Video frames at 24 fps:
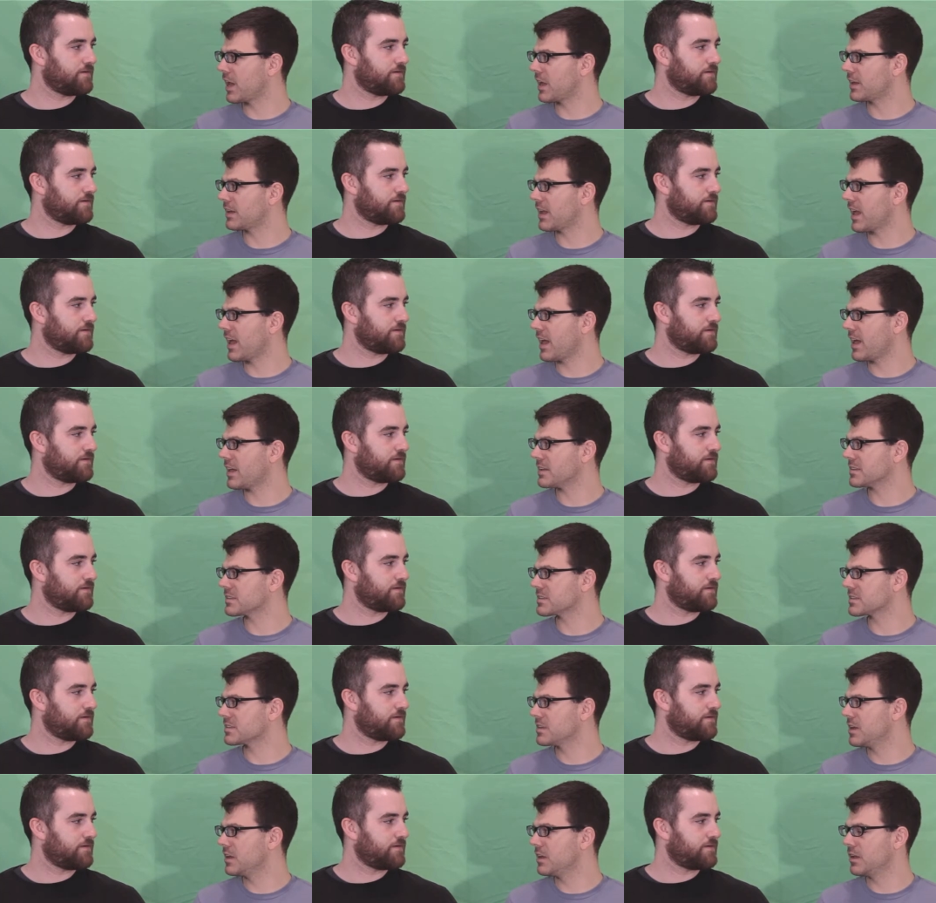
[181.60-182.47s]
Speaker 1: side has
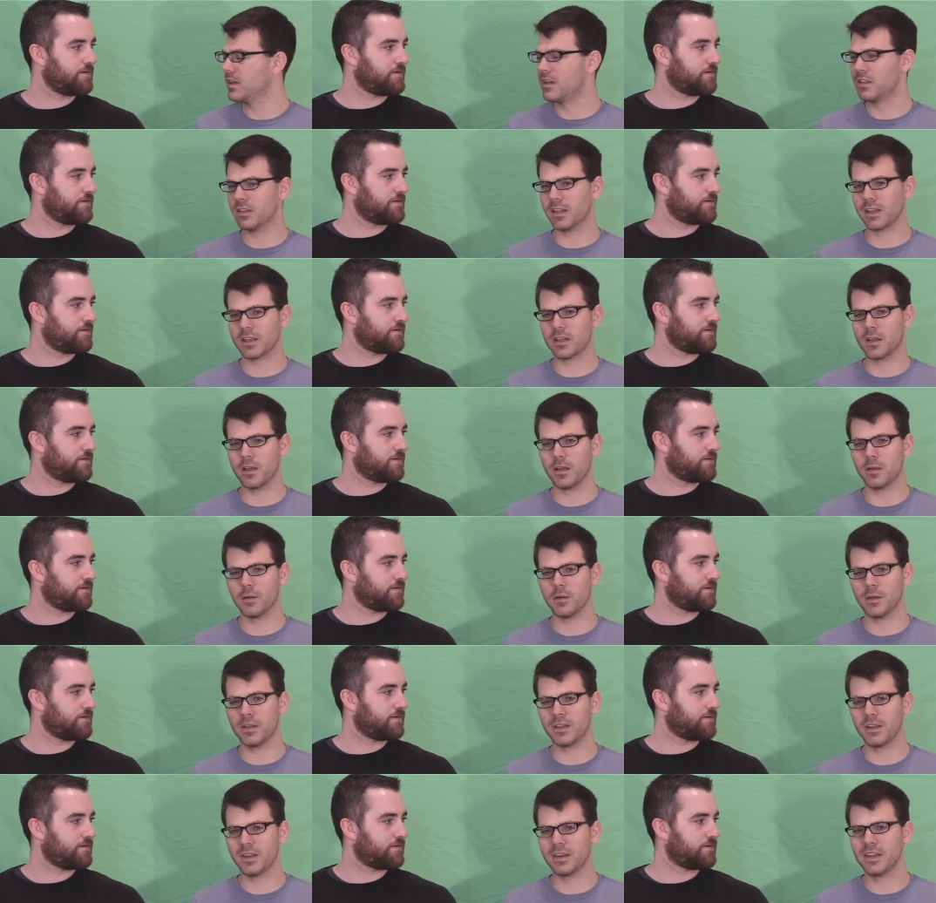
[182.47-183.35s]
like a,
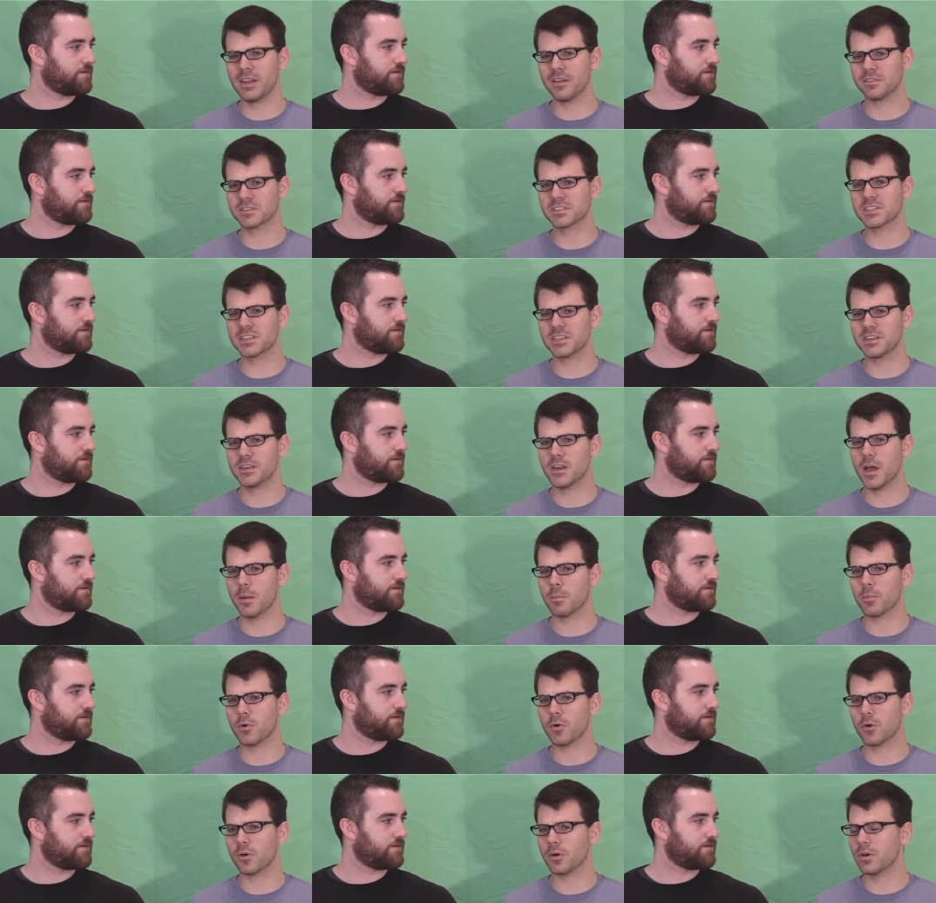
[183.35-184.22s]
an N F C
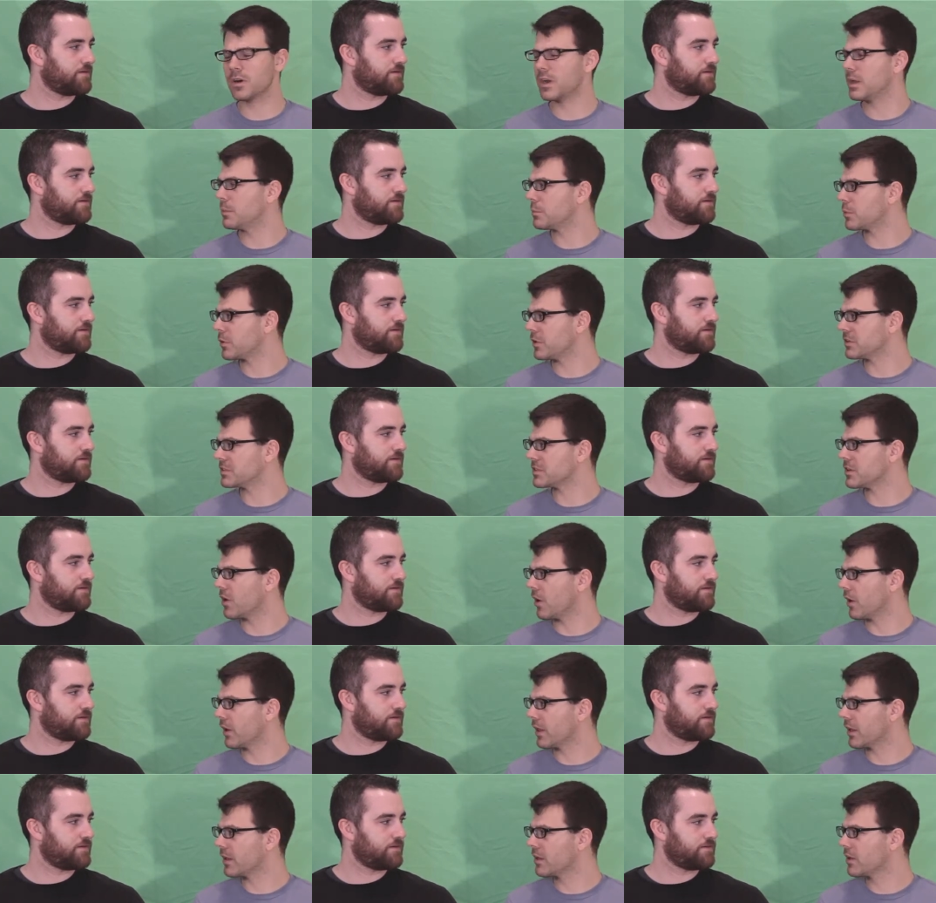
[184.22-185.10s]
number imprinted
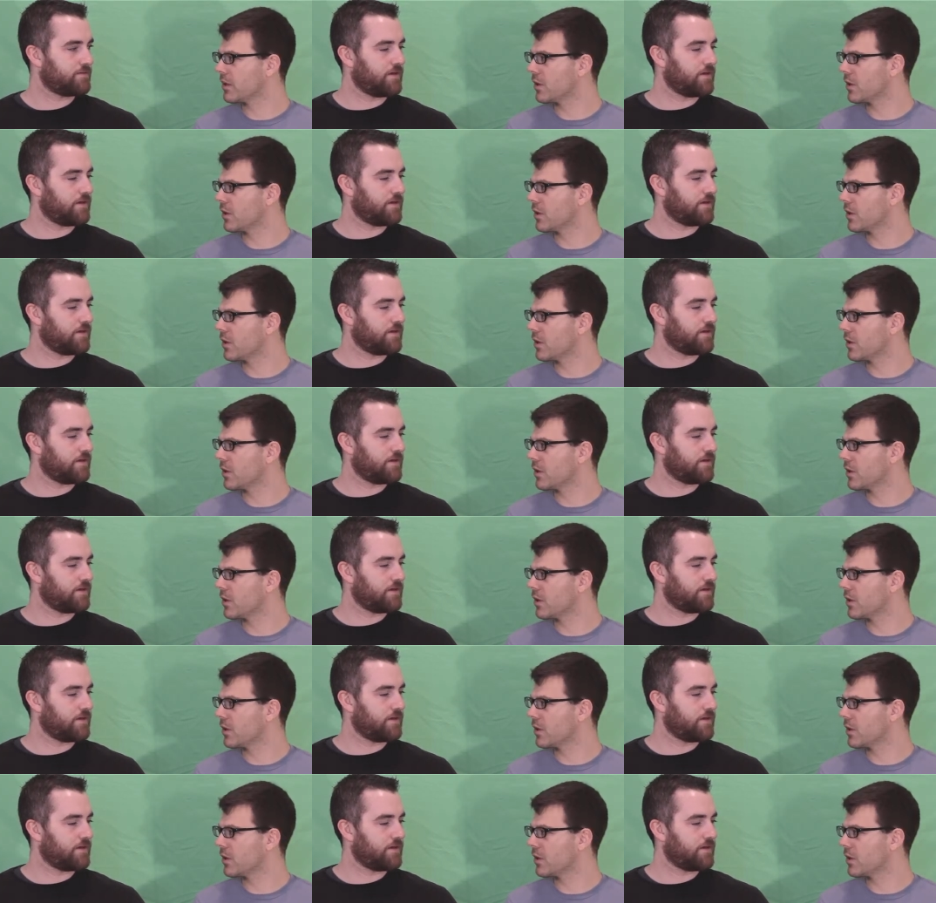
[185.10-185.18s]
on it.